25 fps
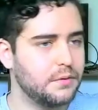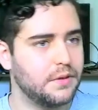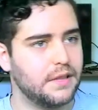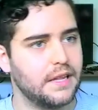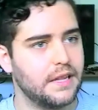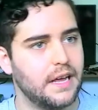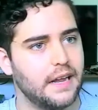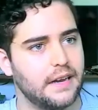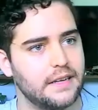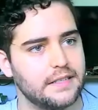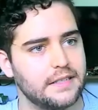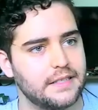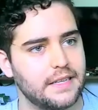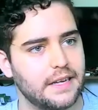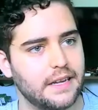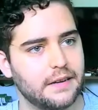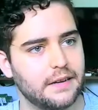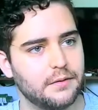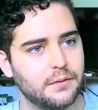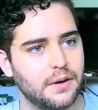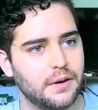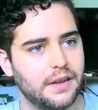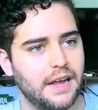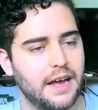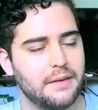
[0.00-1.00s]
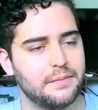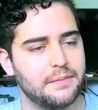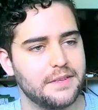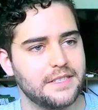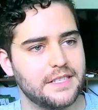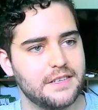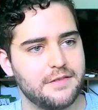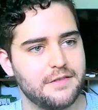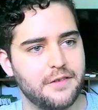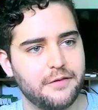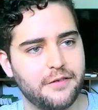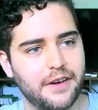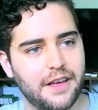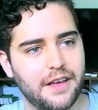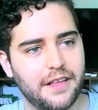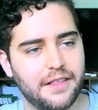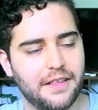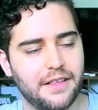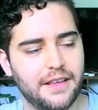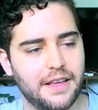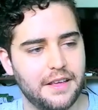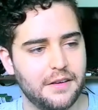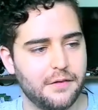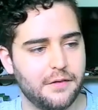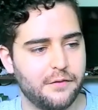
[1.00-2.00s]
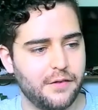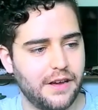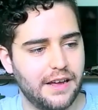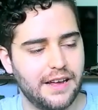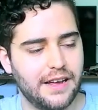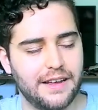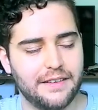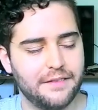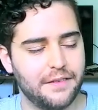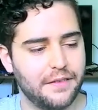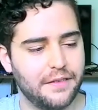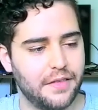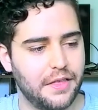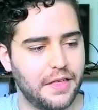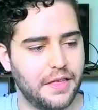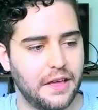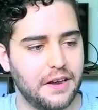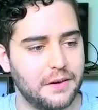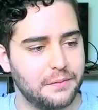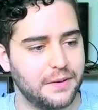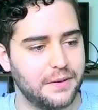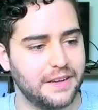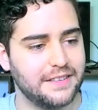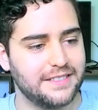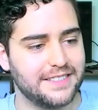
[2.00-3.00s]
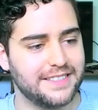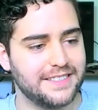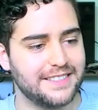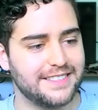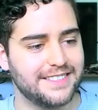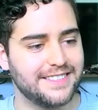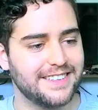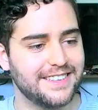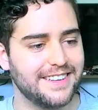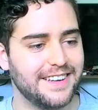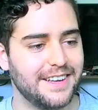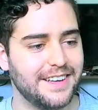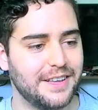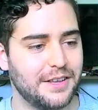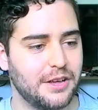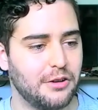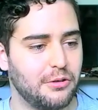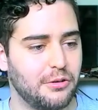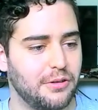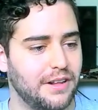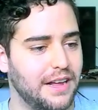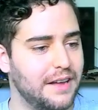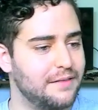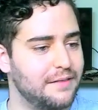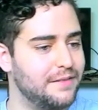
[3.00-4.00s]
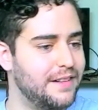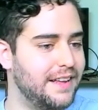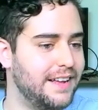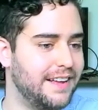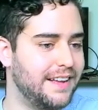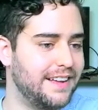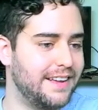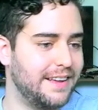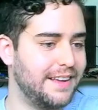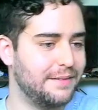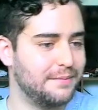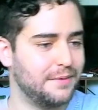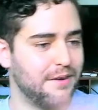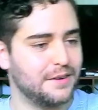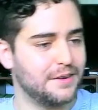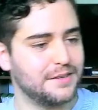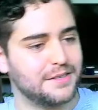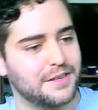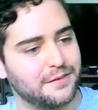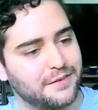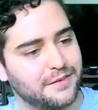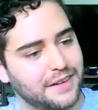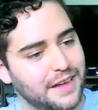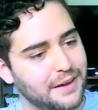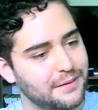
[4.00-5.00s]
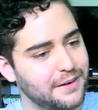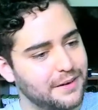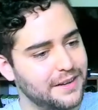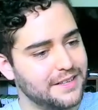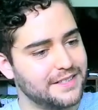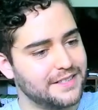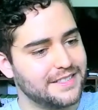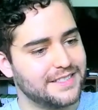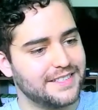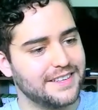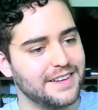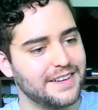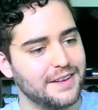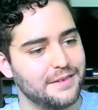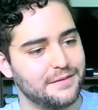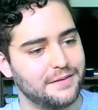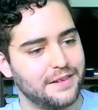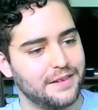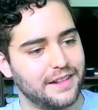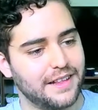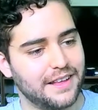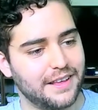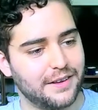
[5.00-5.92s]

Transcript: that is that what happens if you have 30 paintings, you will have like a bunch of cabinets filling your